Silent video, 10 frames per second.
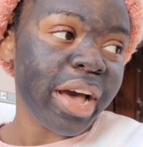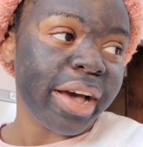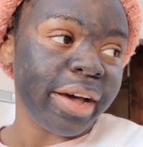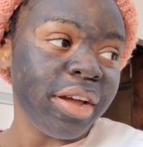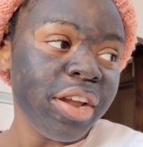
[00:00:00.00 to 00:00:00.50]

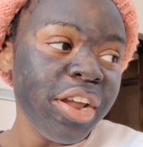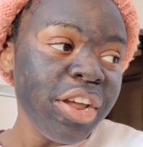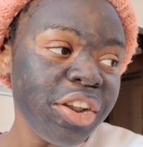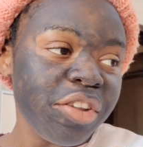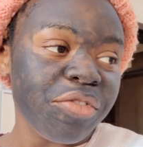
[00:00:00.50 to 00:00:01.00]

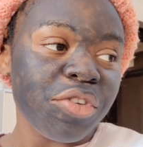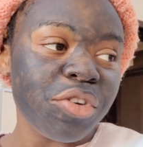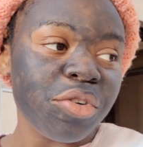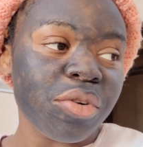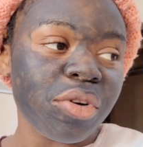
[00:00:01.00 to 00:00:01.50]
review, or
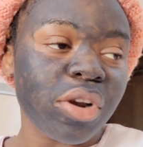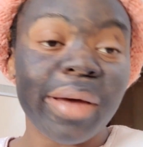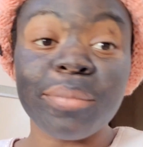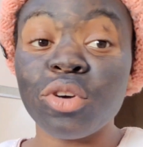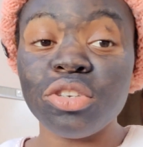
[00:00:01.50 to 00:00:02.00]
I'm going to
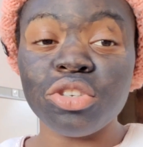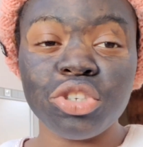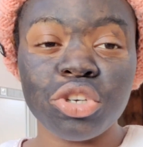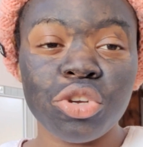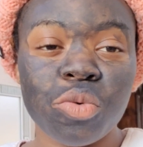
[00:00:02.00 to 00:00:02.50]
show you
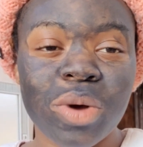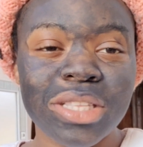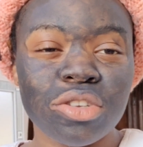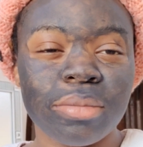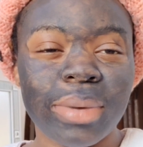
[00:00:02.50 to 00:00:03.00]
what's on my
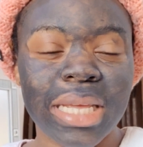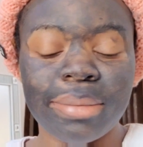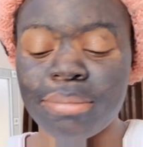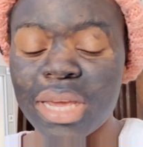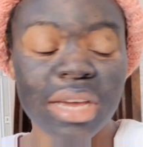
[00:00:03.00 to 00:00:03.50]
makeup
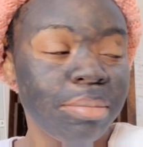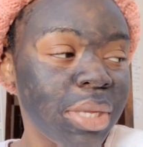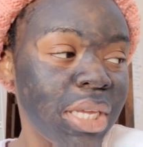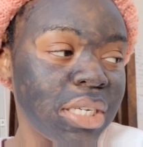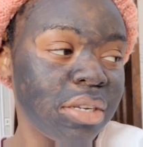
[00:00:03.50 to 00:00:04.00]
kit
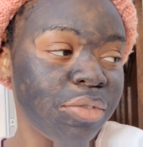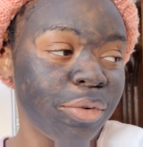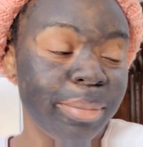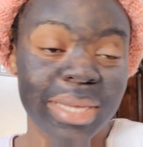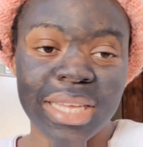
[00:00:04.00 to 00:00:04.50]
for
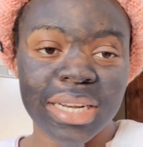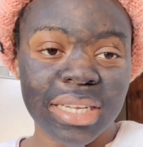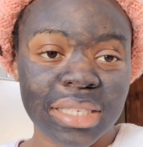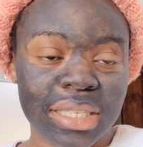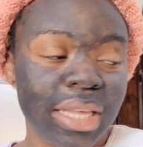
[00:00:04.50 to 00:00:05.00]
beginners. Yeah,
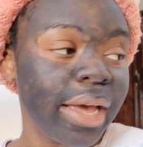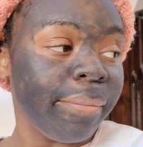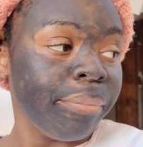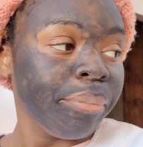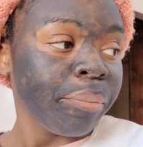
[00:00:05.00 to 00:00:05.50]

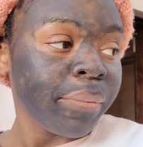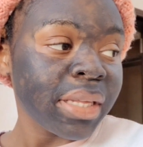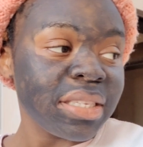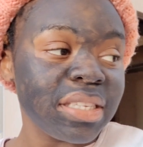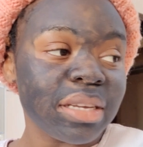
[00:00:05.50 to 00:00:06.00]
since I'm
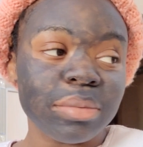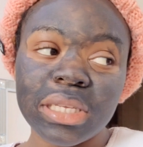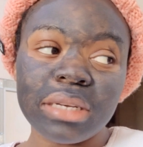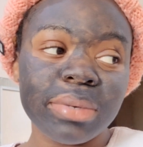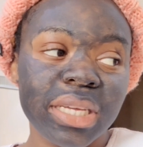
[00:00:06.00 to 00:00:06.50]
still
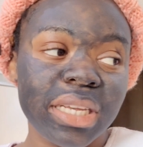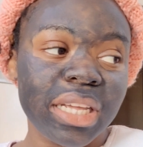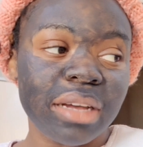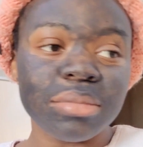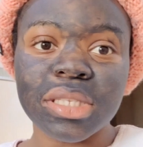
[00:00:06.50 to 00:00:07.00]
beginning, I'm still
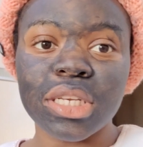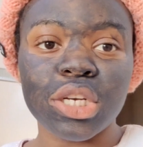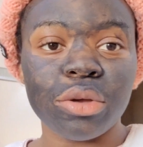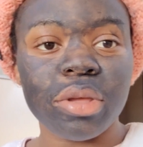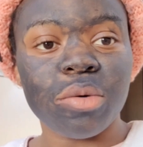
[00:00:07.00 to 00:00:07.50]
knowing what
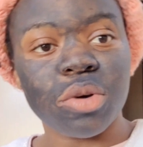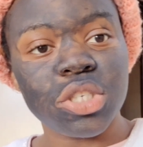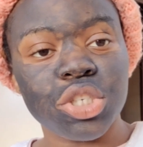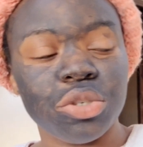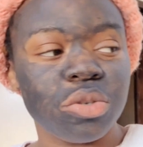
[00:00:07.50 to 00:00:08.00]
to use.
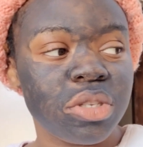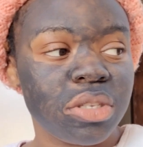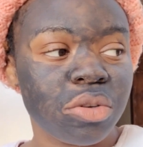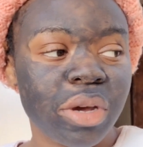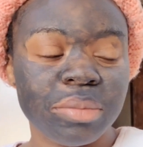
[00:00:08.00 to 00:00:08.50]
So I'm just
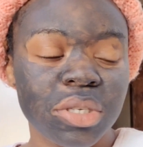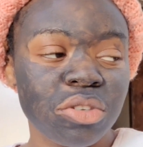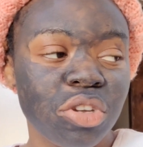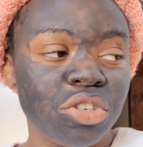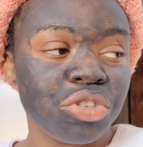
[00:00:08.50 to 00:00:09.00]
going to show
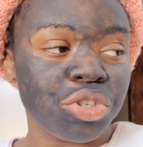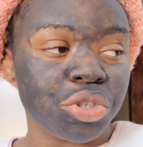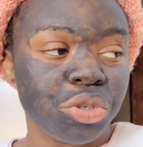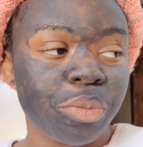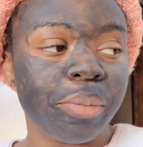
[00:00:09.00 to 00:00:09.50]
you
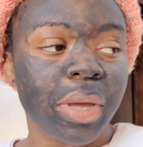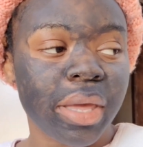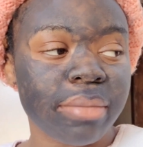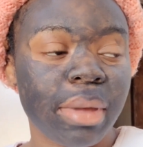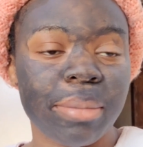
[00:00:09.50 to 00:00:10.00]
my
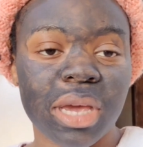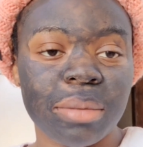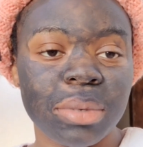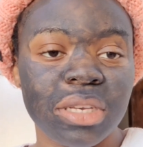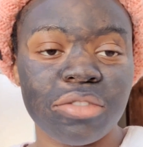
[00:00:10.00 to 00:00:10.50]
makeup kit for
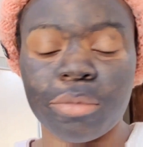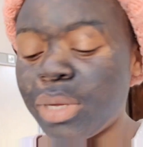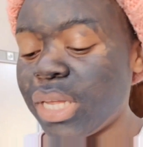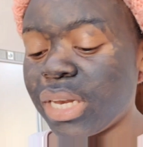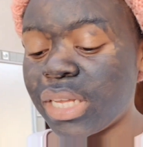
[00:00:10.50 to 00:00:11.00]
beginners
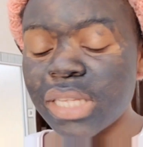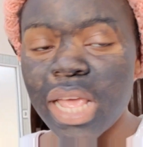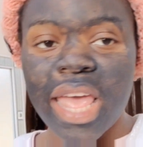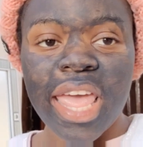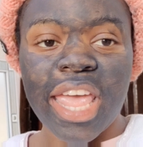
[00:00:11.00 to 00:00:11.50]
and
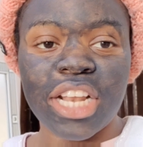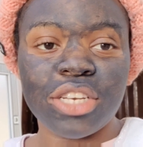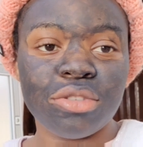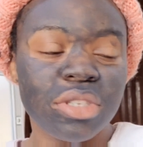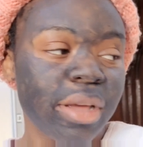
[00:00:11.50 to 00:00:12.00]
do some
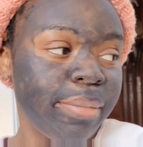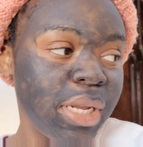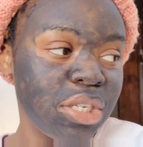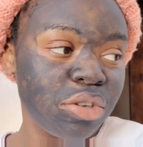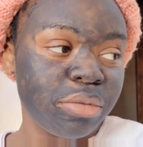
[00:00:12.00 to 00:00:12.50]
little
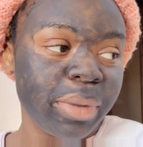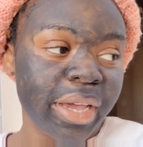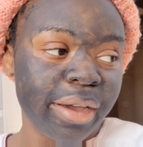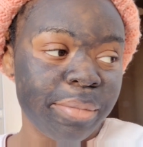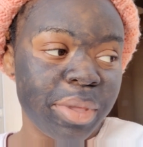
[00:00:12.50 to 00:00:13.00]
makeup here
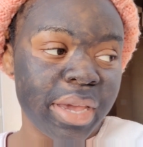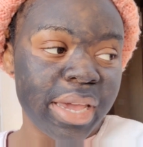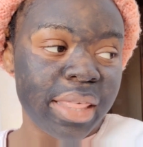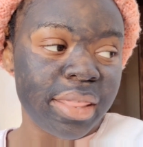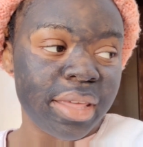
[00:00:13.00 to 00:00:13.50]
and there. I
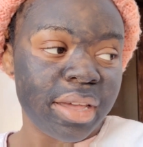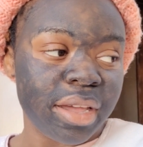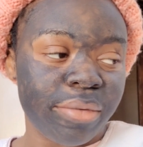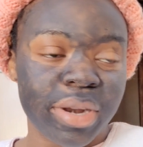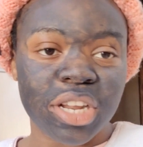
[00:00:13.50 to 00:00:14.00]
want to
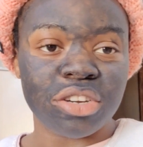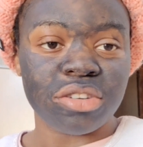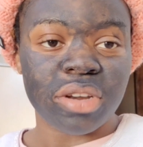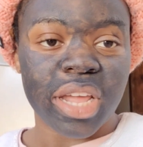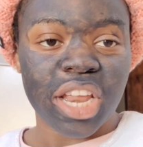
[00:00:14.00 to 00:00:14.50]
try a new
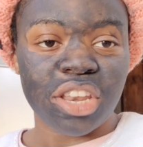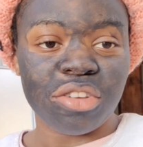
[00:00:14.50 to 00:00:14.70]
look.